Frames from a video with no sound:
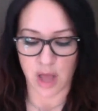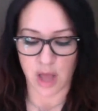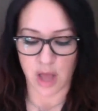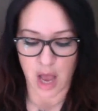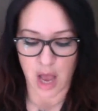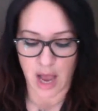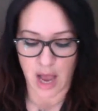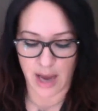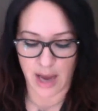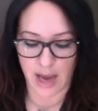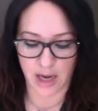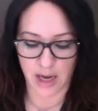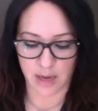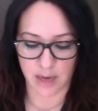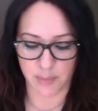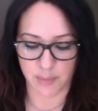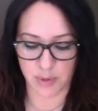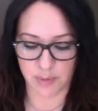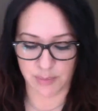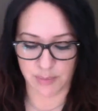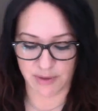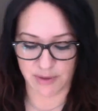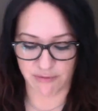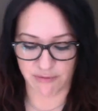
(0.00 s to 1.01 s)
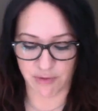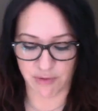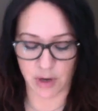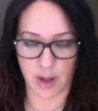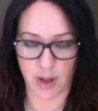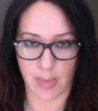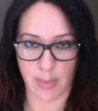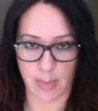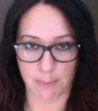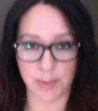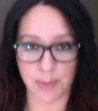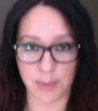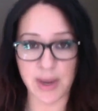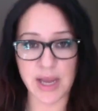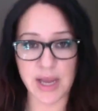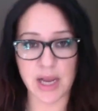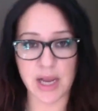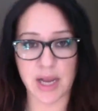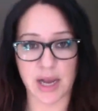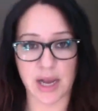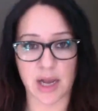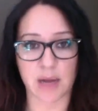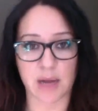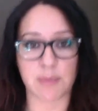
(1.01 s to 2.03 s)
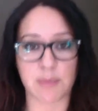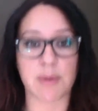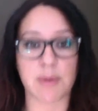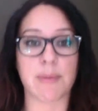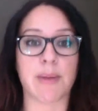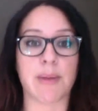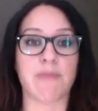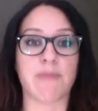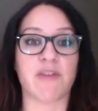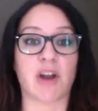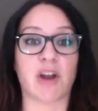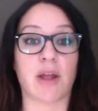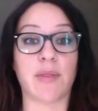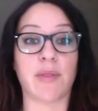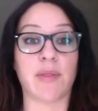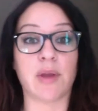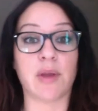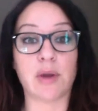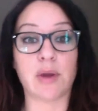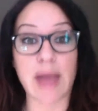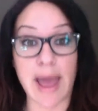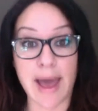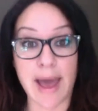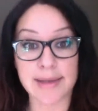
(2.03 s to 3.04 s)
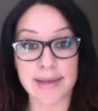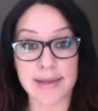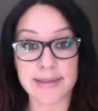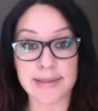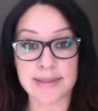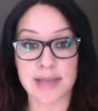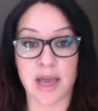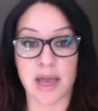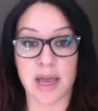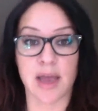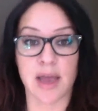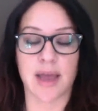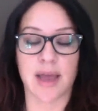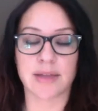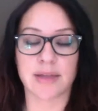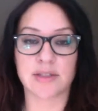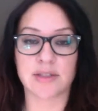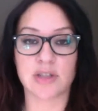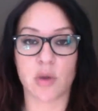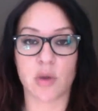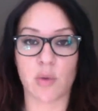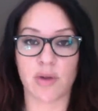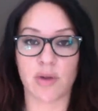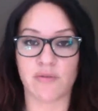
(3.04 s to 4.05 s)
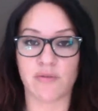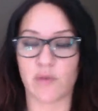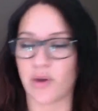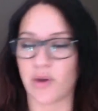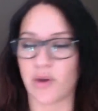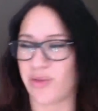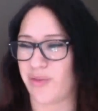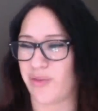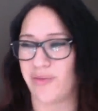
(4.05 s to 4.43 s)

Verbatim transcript: I gotta put my foot on the brake, I gotta put my foot on the gas, and so on and forth.